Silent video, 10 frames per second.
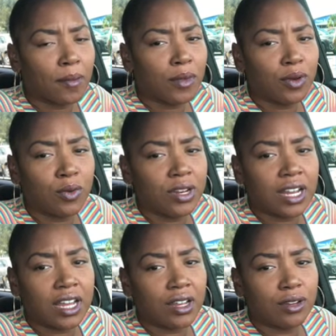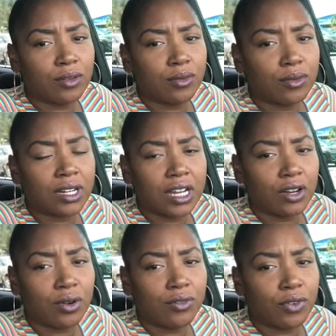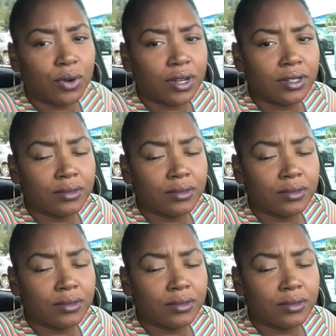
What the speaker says: But we're not going for it.